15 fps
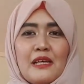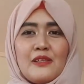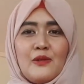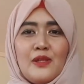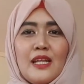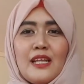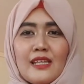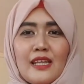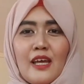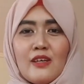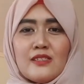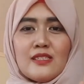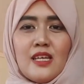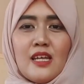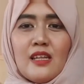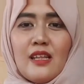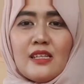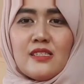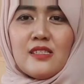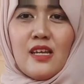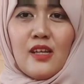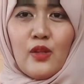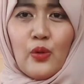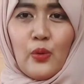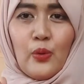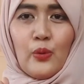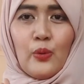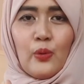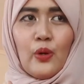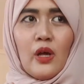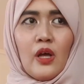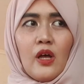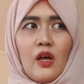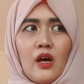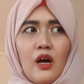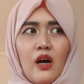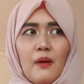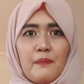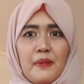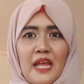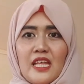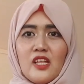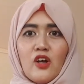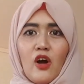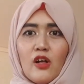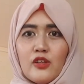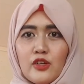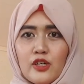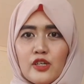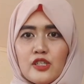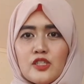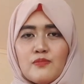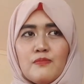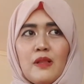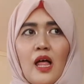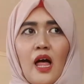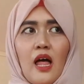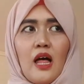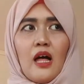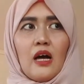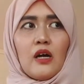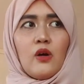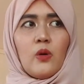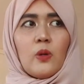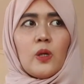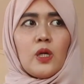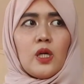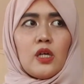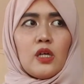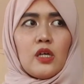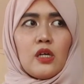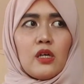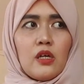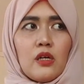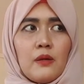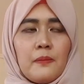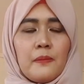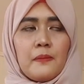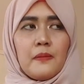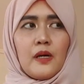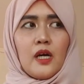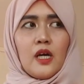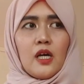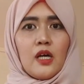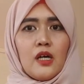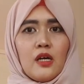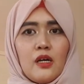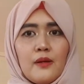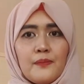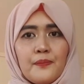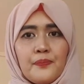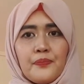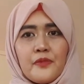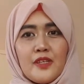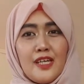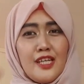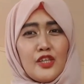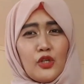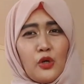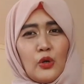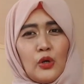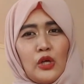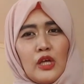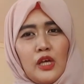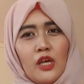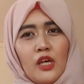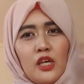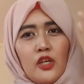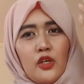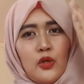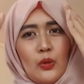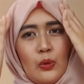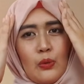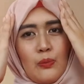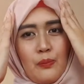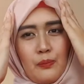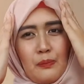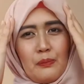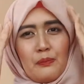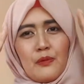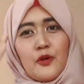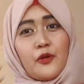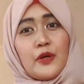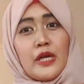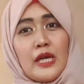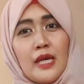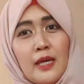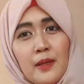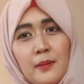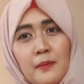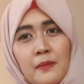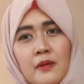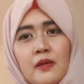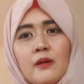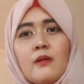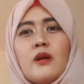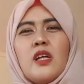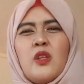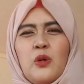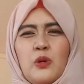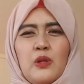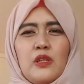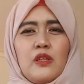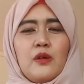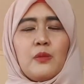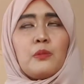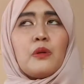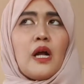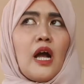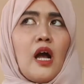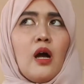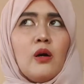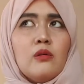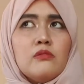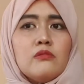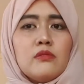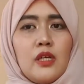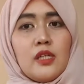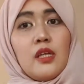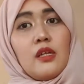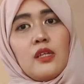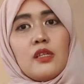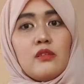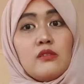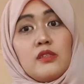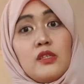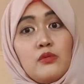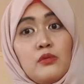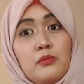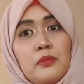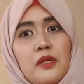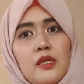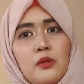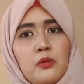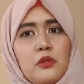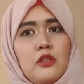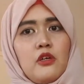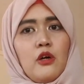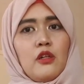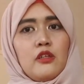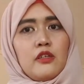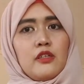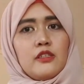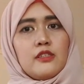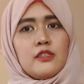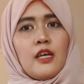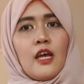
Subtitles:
Doon na lang tayo. Let's stick to plain colors, black, or mga ganito, yung cream, yung ganon, brown, I think that would be good colors.